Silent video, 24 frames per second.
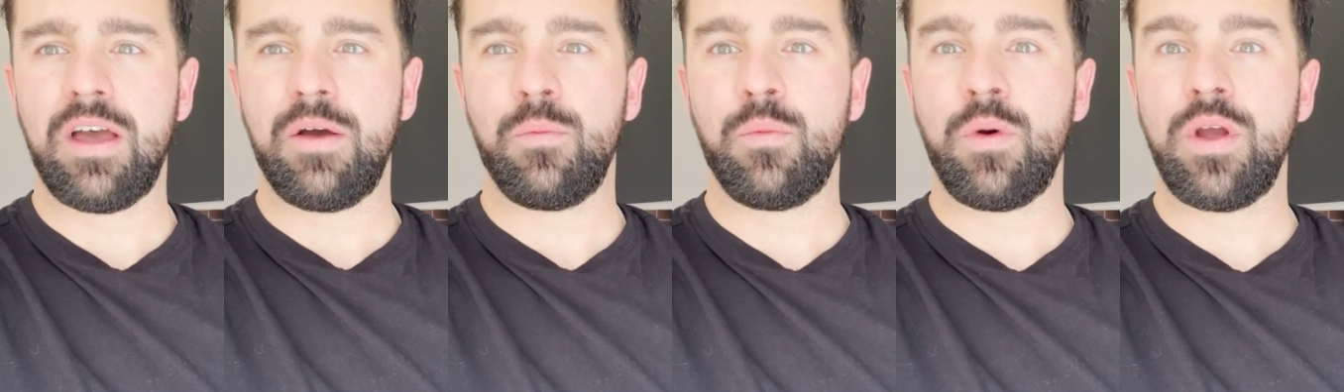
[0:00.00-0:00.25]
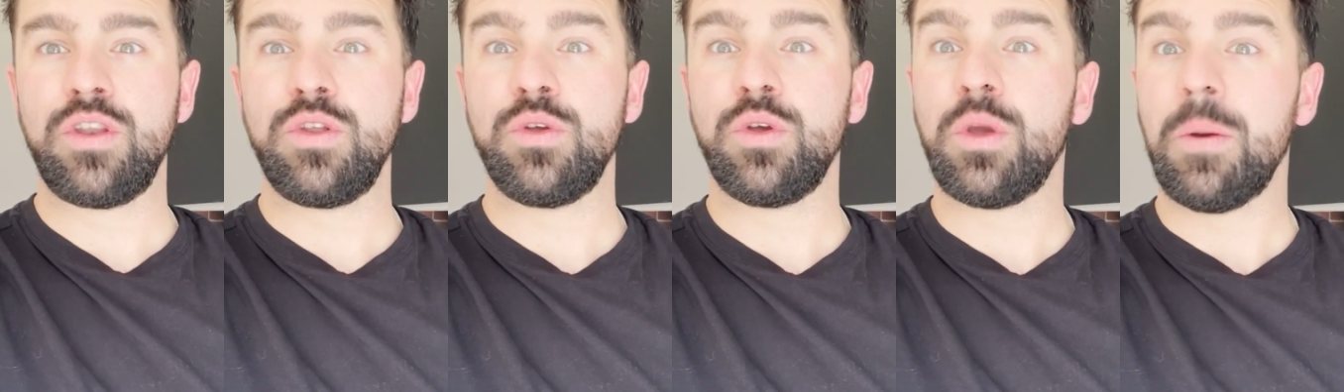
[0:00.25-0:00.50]

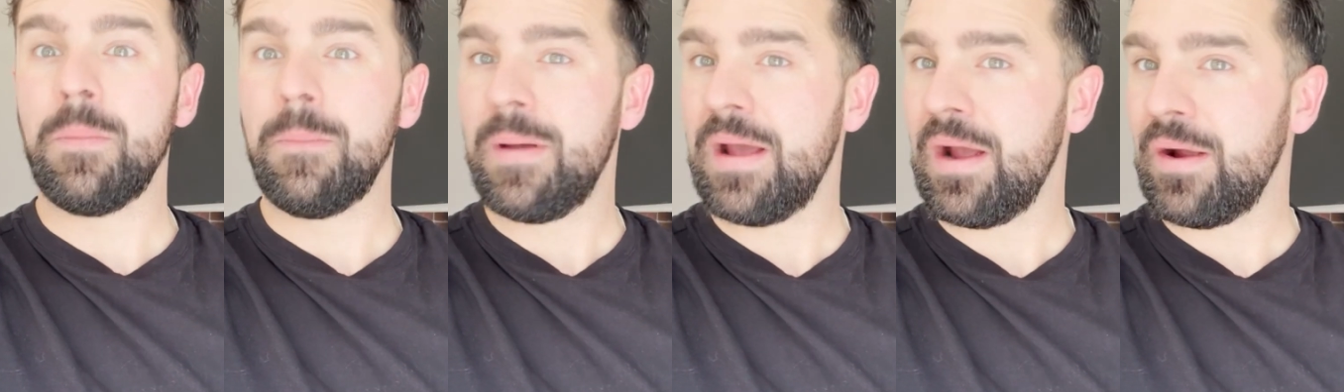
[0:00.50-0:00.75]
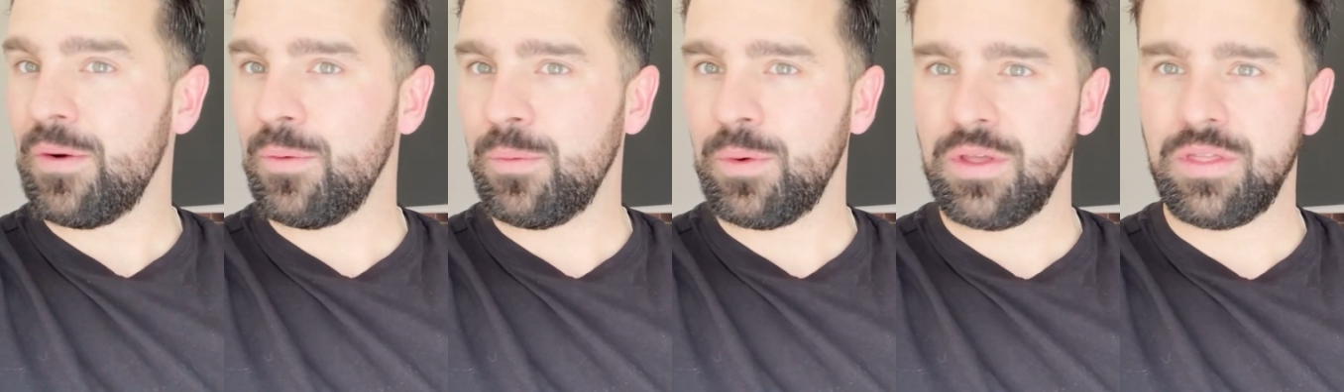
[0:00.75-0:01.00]
when you
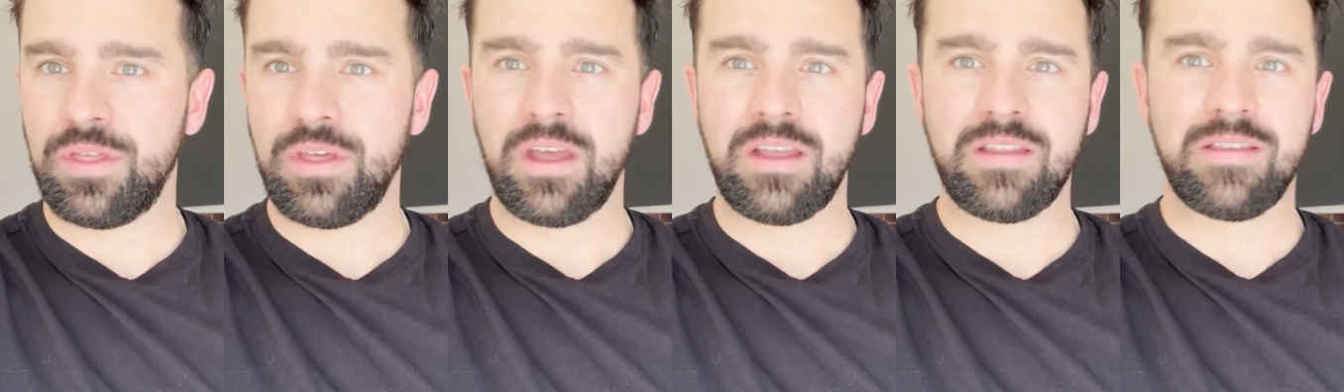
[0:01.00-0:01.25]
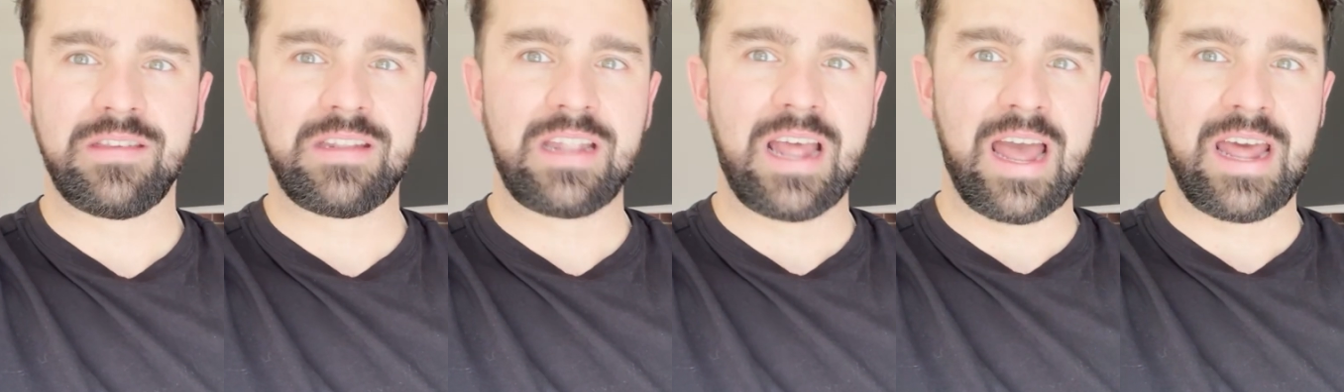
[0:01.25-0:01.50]
compare it with a
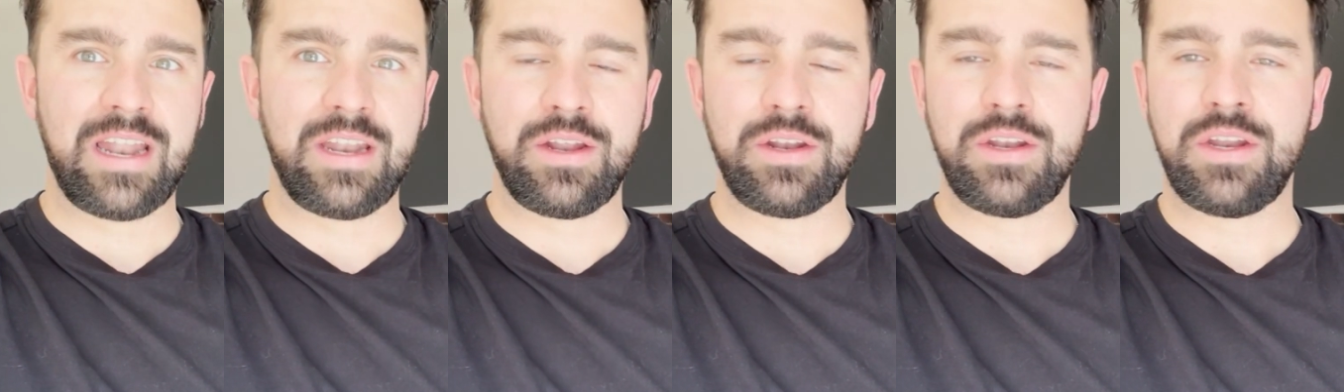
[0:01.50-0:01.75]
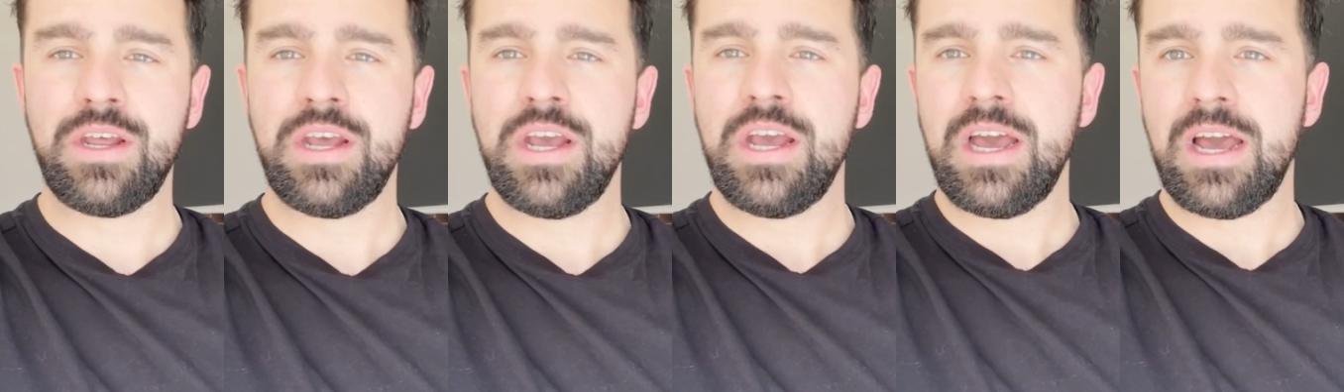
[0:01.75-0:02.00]

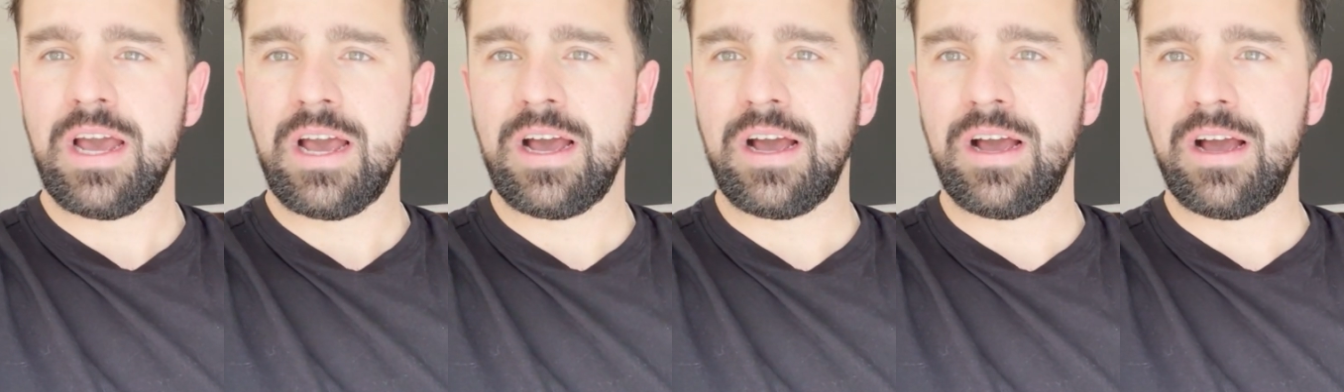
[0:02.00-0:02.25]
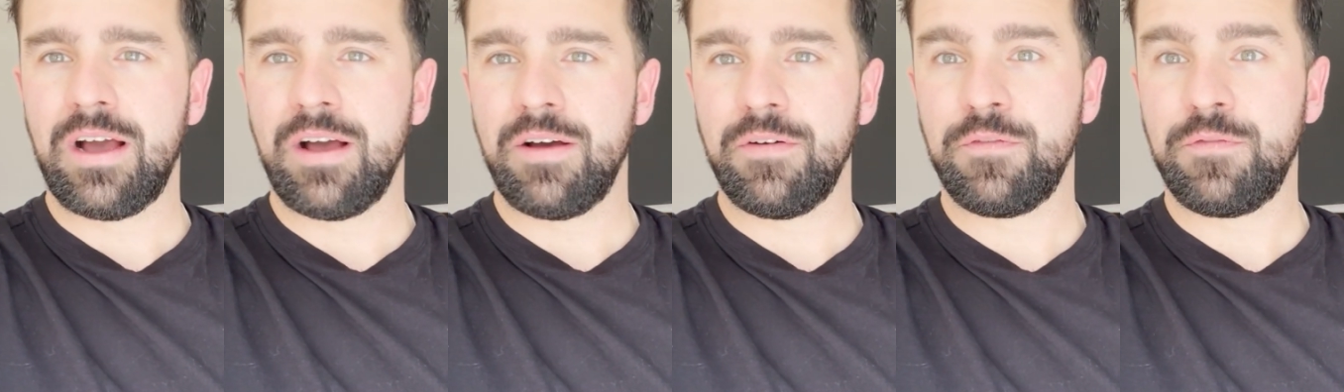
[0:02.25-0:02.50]
standard
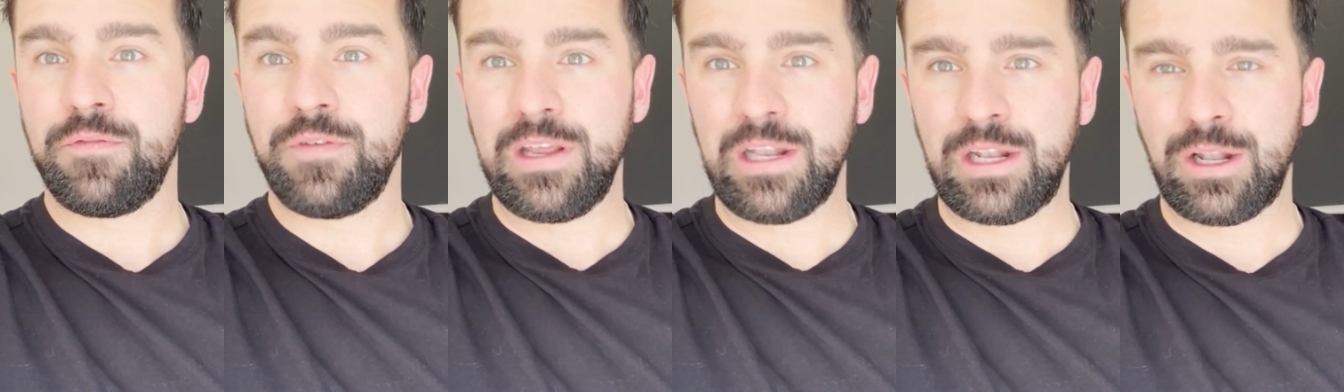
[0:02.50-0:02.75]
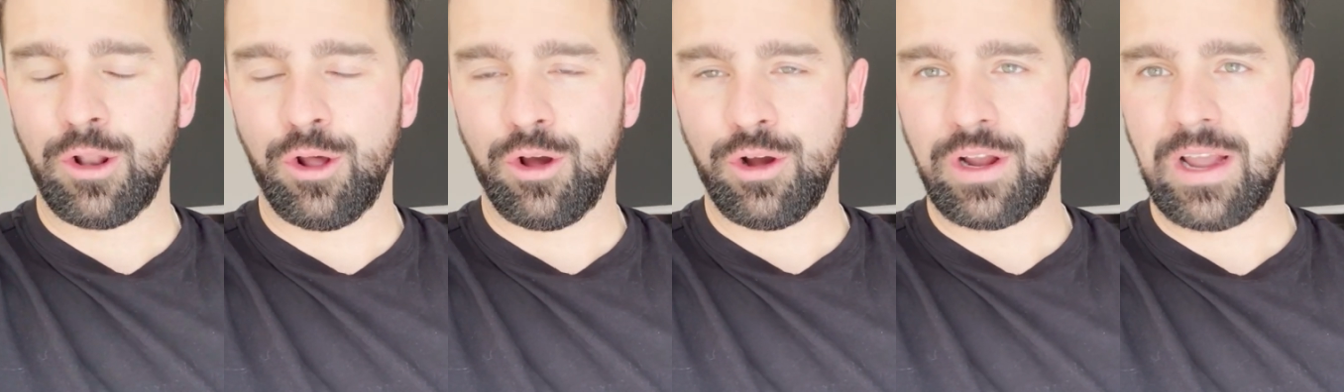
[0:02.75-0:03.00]

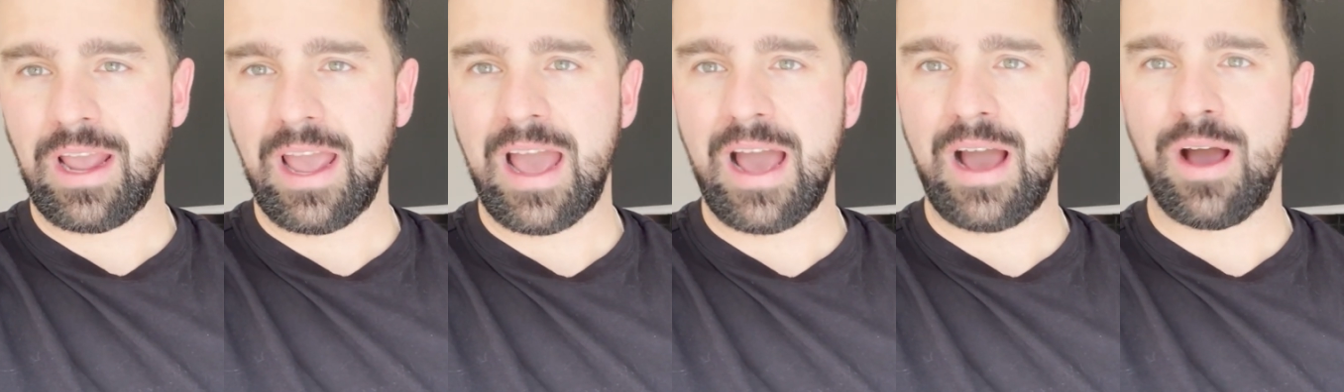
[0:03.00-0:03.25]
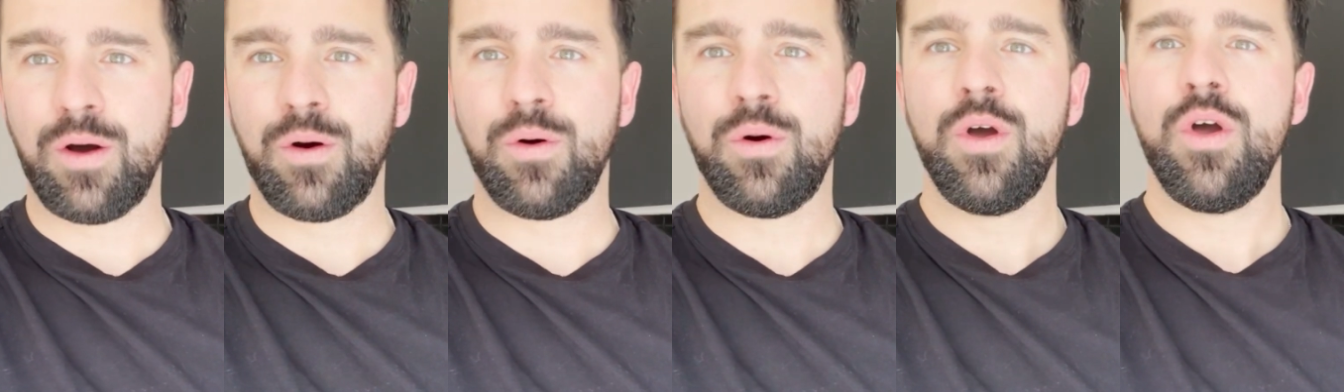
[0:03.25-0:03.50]
feedlot
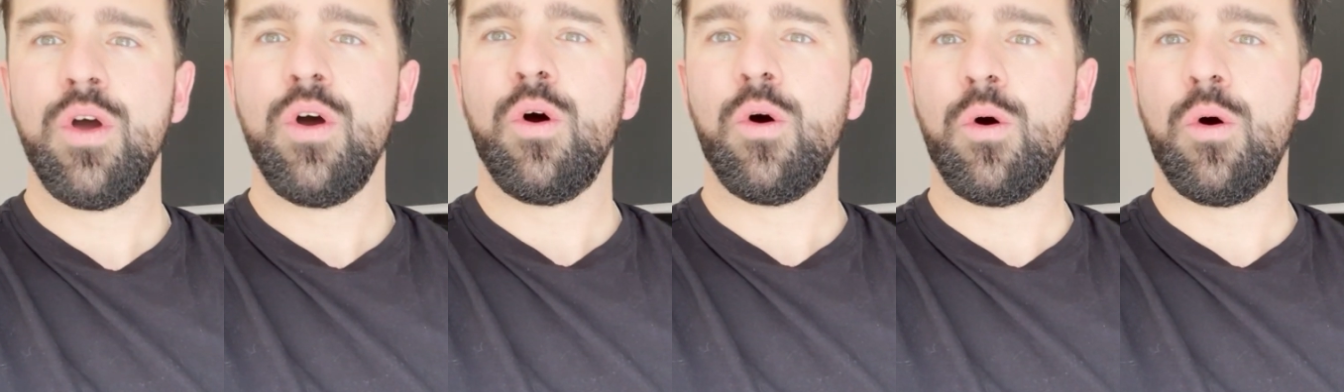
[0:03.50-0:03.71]
cow